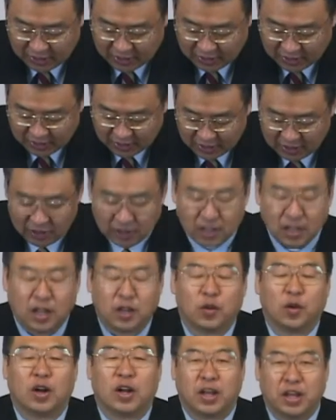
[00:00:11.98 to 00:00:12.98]
In
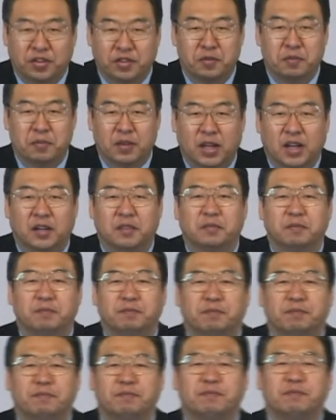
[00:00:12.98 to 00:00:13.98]
chapter
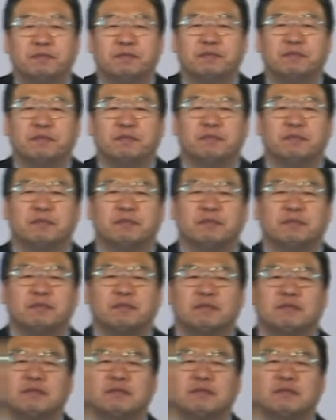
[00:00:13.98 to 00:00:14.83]
21, God gives